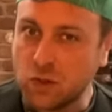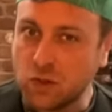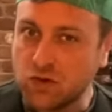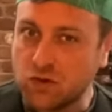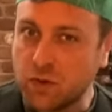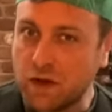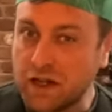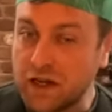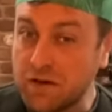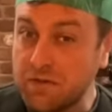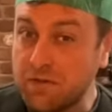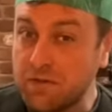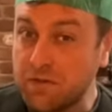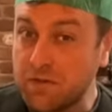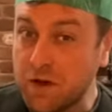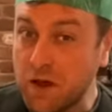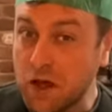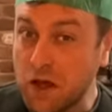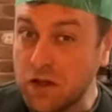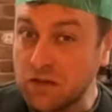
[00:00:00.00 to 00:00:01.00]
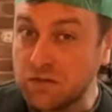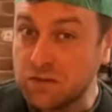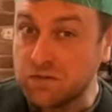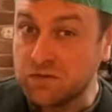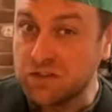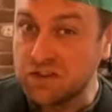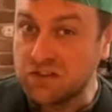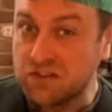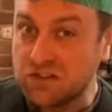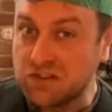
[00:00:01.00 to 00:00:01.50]
or 21st
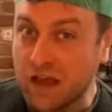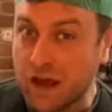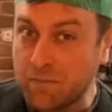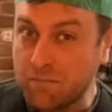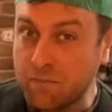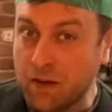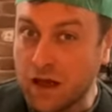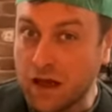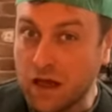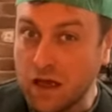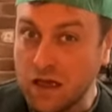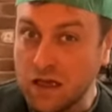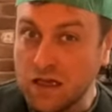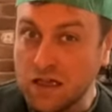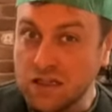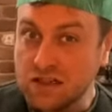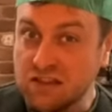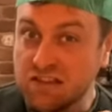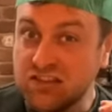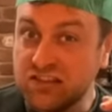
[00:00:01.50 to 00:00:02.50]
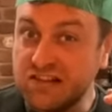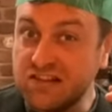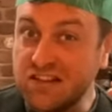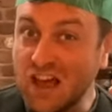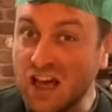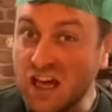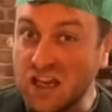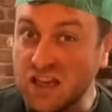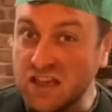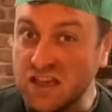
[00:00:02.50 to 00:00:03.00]
of December, the
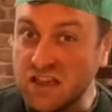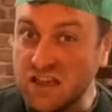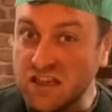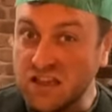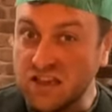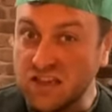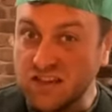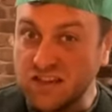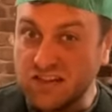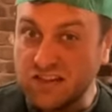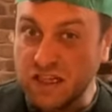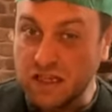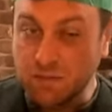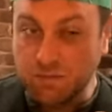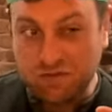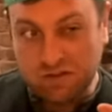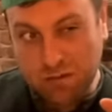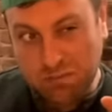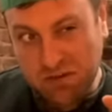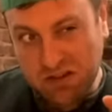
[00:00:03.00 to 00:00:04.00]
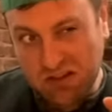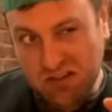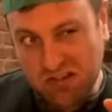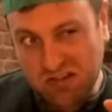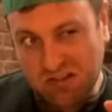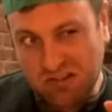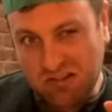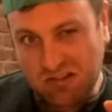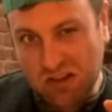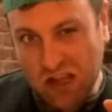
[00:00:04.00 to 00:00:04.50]
sun seems to be
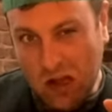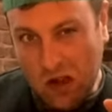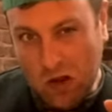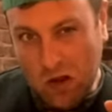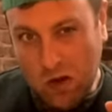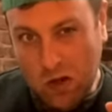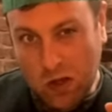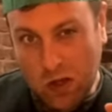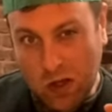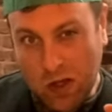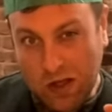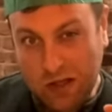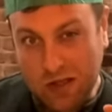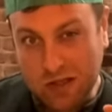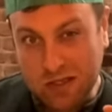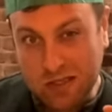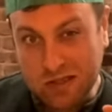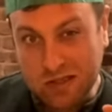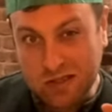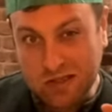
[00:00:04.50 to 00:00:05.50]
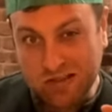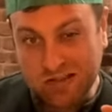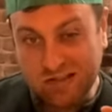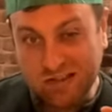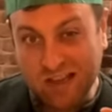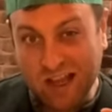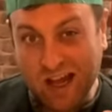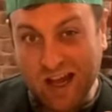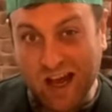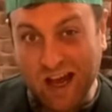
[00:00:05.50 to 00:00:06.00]
still in the
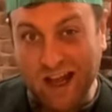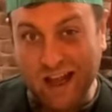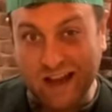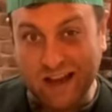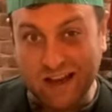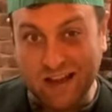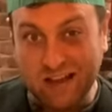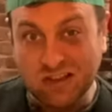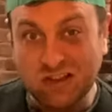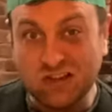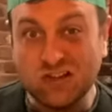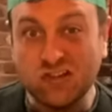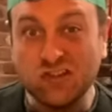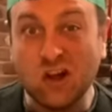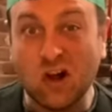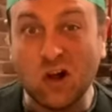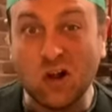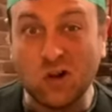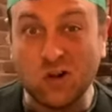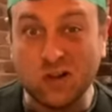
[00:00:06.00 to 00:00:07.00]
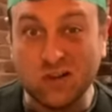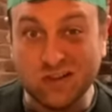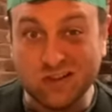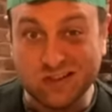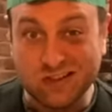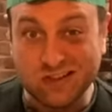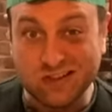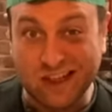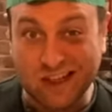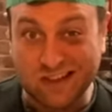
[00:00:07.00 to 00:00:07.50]
sky.
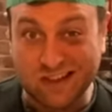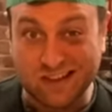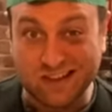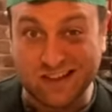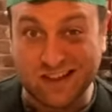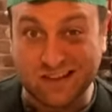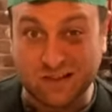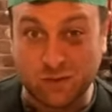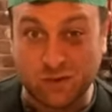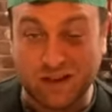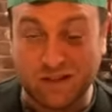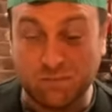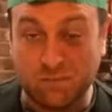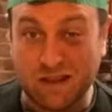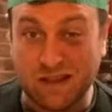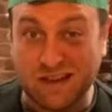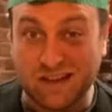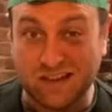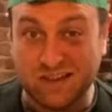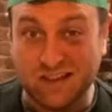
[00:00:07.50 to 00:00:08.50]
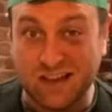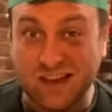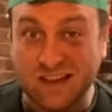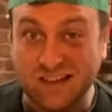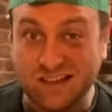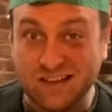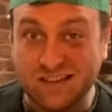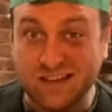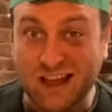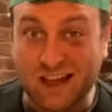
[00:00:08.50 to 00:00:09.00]
Solstice, that's what it means.
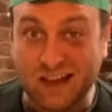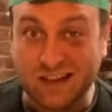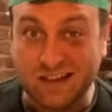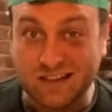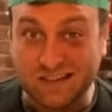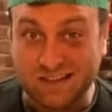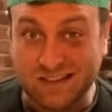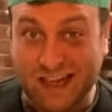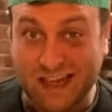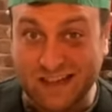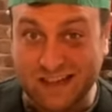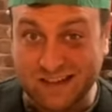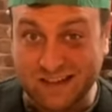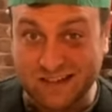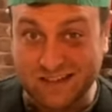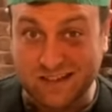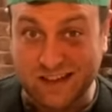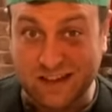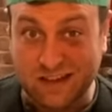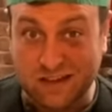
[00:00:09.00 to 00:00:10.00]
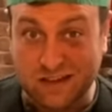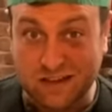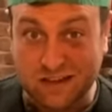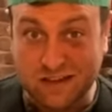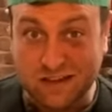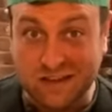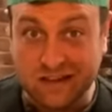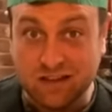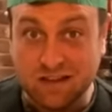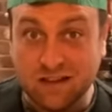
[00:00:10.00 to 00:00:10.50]
Sun standing still.
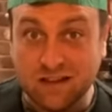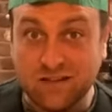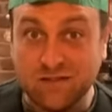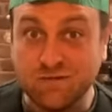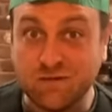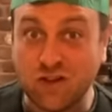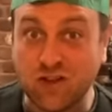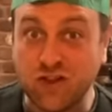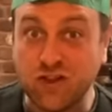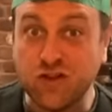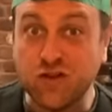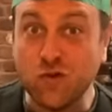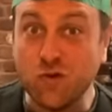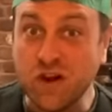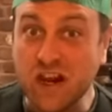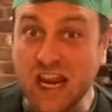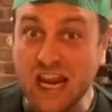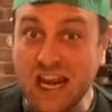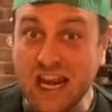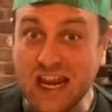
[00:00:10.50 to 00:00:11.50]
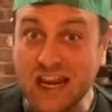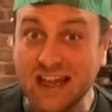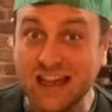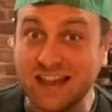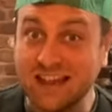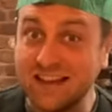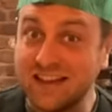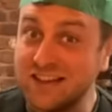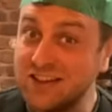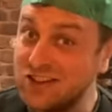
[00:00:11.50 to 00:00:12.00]
For 3
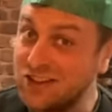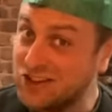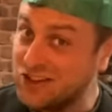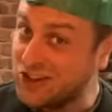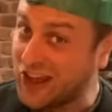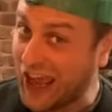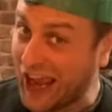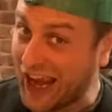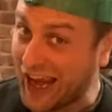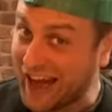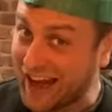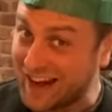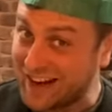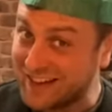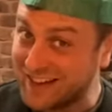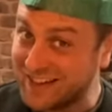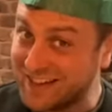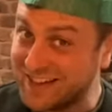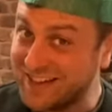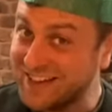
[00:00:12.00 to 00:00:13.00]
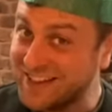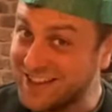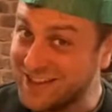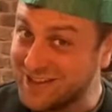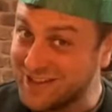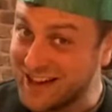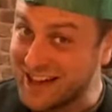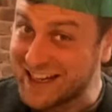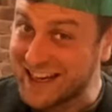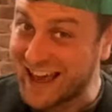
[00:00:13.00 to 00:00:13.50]
days,
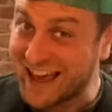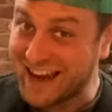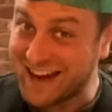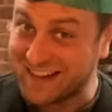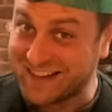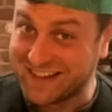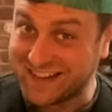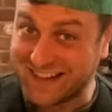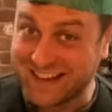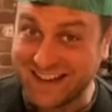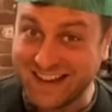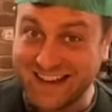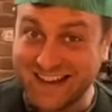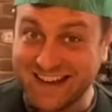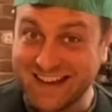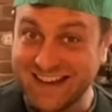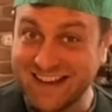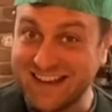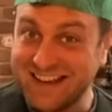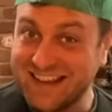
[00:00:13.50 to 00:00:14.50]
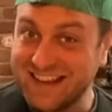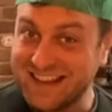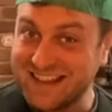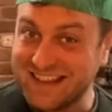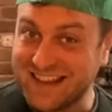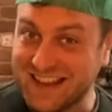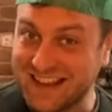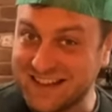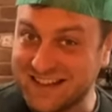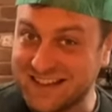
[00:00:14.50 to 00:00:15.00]
3 days,
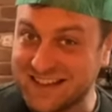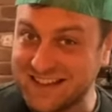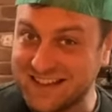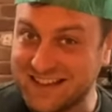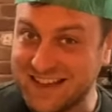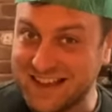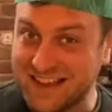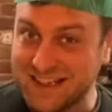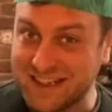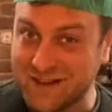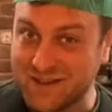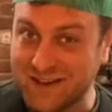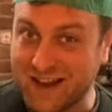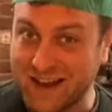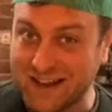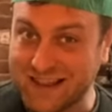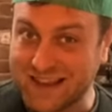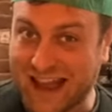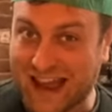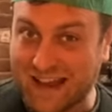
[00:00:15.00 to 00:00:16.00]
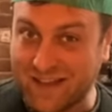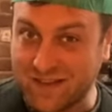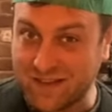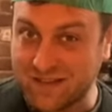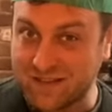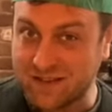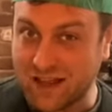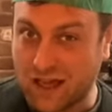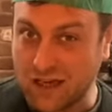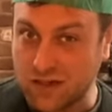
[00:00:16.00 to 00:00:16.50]
things continue like that. The
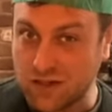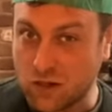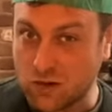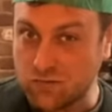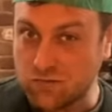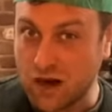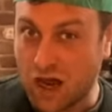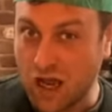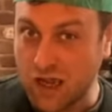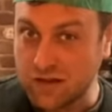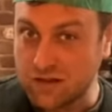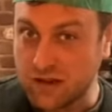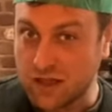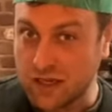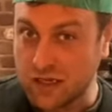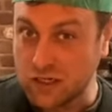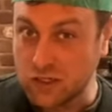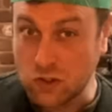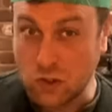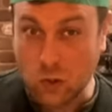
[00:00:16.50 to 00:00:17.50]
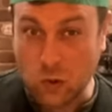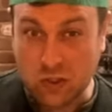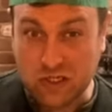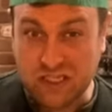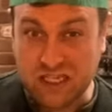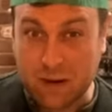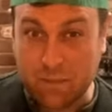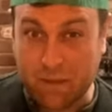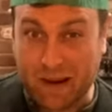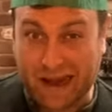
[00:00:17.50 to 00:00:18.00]
sun not rising nor
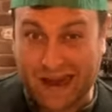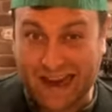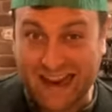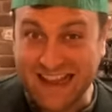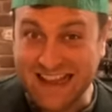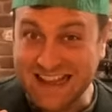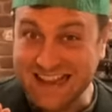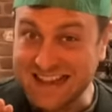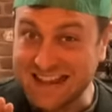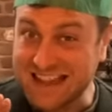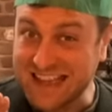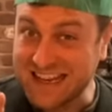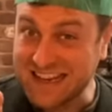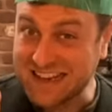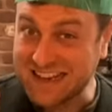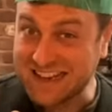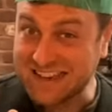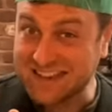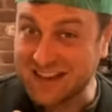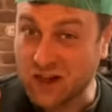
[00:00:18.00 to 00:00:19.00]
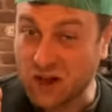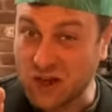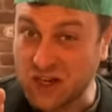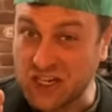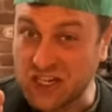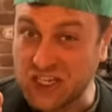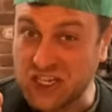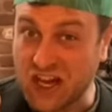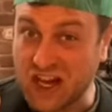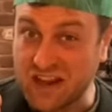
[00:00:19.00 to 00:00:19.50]
dipping. Things are on
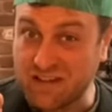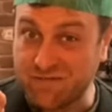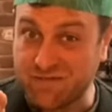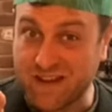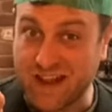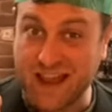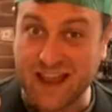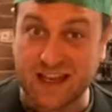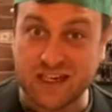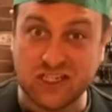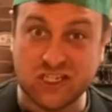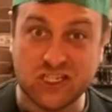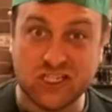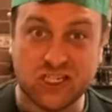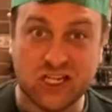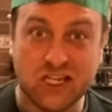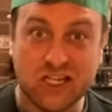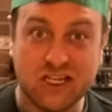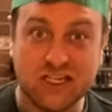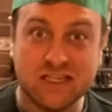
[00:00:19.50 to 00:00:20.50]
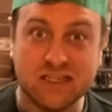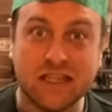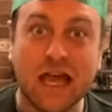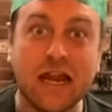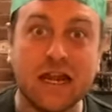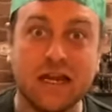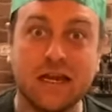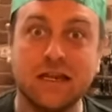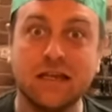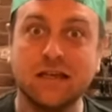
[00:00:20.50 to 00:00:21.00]
a knife edge.
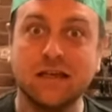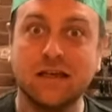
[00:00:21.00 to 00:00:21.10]
Then,